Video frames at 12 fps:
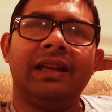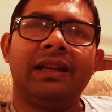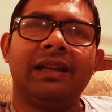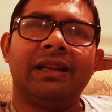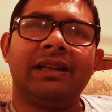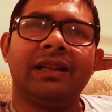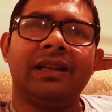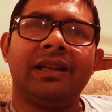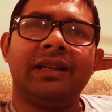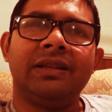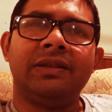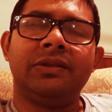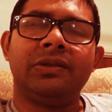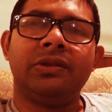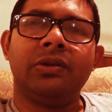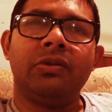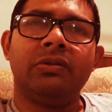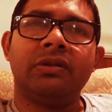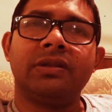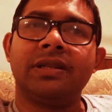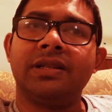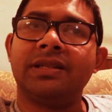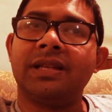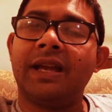And I told her,
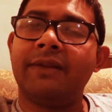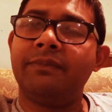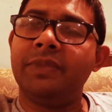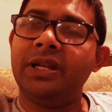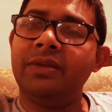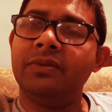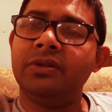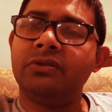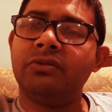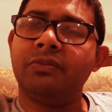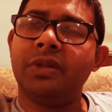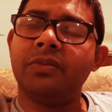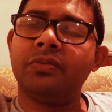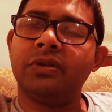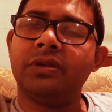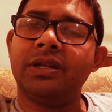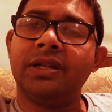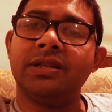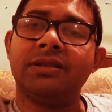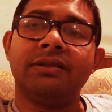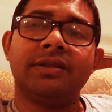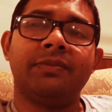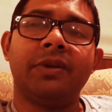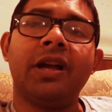since I've been able to remember things,
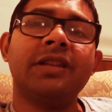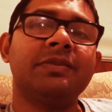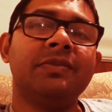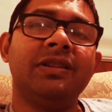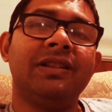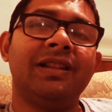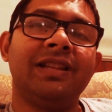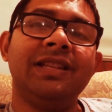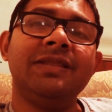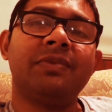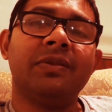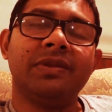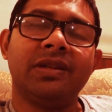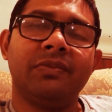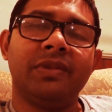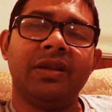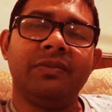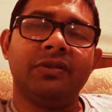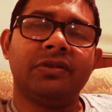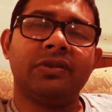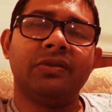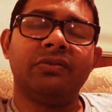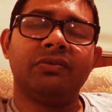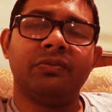there's a possibility that he's probably going to be able
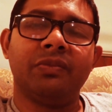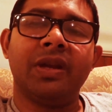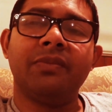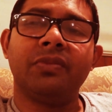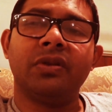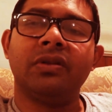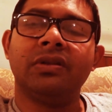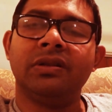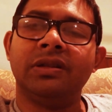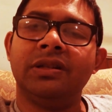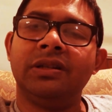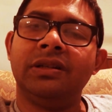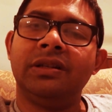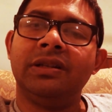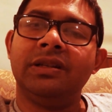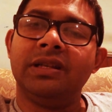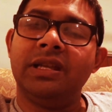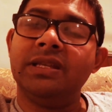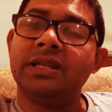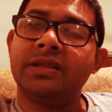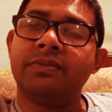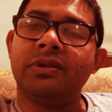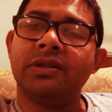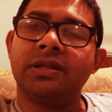to remember his
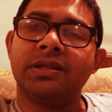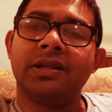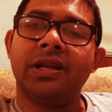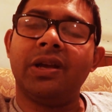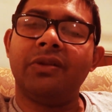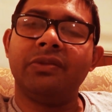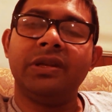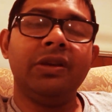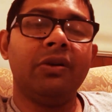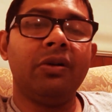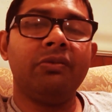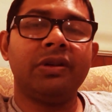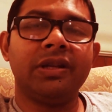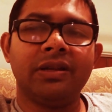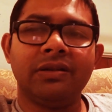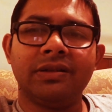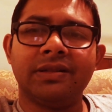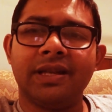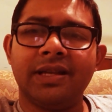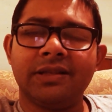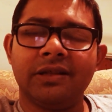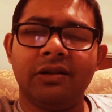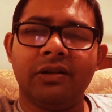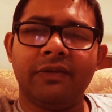experiences now. He already understands
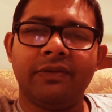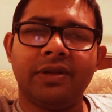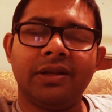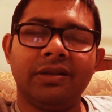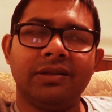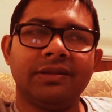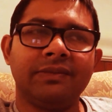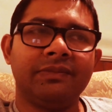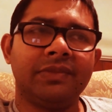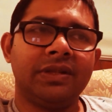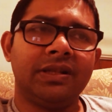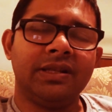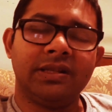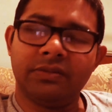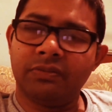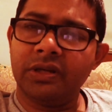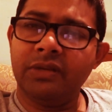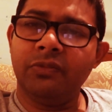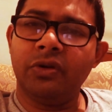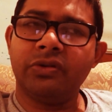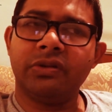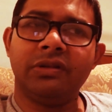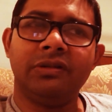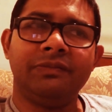a lot of things. It's pretty
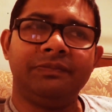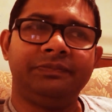emotional.